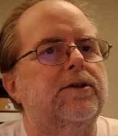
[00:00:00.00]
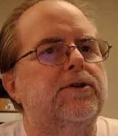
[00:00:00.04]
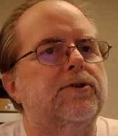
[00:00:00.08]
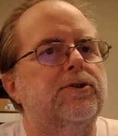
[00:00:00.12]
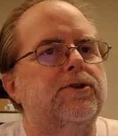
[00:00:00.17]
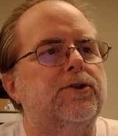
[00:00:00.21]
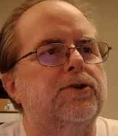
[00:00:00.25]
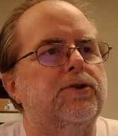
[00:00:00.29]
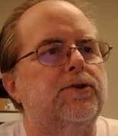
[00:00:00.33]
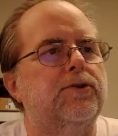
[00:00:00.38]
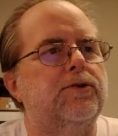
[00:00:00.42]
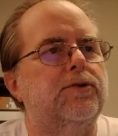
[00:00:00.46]

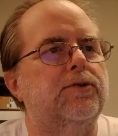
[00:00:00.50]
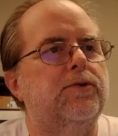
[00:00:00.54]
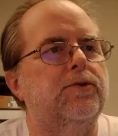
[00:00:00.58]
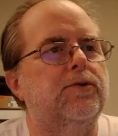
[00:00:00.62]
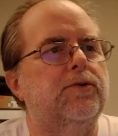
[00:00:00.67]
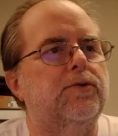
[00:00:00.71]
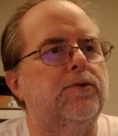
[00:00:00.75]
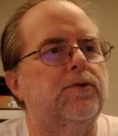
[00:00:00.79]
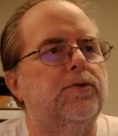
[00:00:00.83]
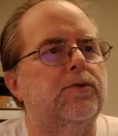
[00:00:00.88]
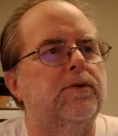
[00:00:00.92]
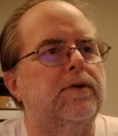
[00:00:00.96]

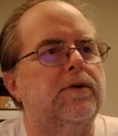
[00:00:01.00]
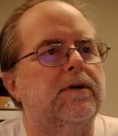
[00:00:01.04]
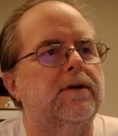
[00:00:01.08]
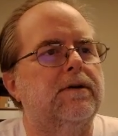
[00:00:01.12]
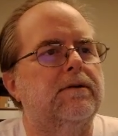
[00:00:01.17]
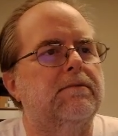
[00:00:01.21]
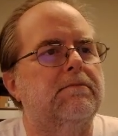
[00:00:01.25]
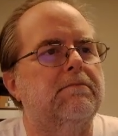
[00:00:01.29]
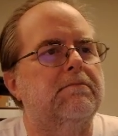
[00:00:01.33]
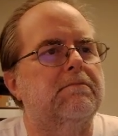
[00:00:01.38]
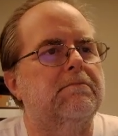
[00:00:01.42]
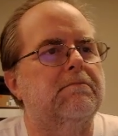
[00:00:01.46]
to
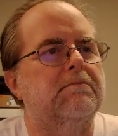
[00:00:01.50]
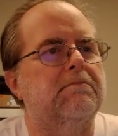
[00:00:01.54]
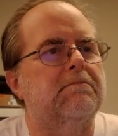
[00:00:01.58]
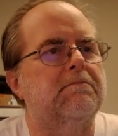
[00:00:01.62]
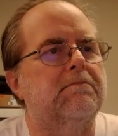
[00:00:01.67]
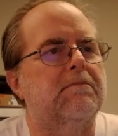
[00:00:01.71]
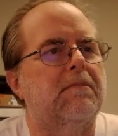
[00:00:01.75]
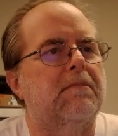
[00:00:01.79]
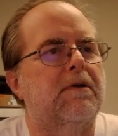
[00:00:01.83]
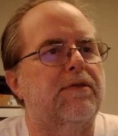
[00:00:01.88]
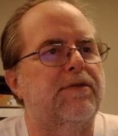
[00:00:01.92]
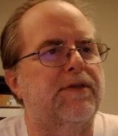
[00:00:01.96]

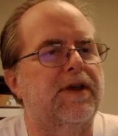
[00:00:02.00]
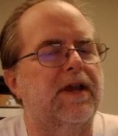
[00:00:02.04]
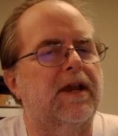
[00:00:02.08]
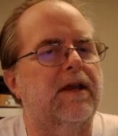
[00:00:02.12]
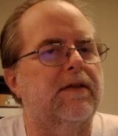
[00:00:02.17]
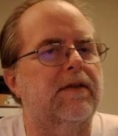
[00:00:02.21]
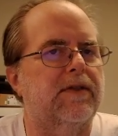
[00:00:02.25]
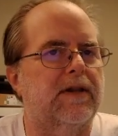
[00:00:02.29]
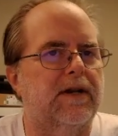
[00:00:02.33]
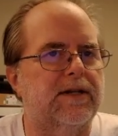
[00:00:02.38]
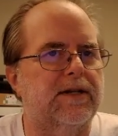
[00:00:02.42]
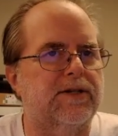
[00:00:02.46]

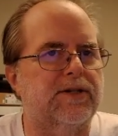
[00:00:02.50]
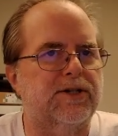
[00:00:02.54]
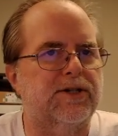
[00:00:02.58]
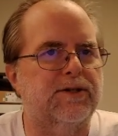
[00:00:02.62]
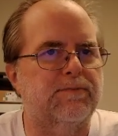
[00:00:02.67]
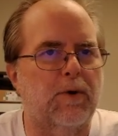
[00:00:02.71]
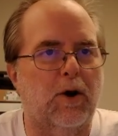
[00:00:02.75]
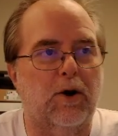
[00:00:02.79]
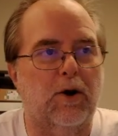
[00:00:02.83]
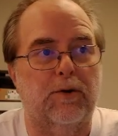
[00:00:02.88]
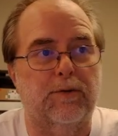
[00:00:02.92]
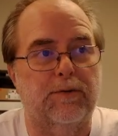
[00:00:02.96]
think that it's
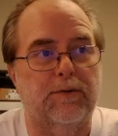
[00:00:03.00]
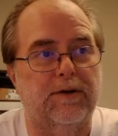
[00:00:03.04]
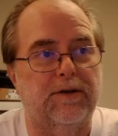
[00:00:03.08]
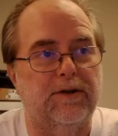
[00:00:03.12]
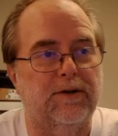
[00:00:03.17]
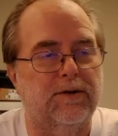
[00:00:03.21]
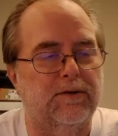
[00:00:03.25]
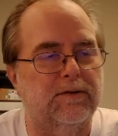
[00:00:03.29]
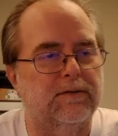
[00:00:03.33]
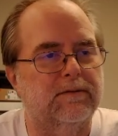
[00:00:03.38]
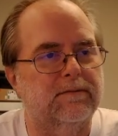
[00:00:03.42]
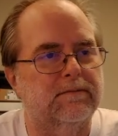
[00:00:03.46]
smarter than
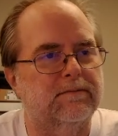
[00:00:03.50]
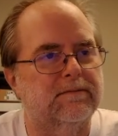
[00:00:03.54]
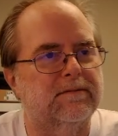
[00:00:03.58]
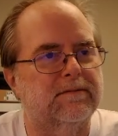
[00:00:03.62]
you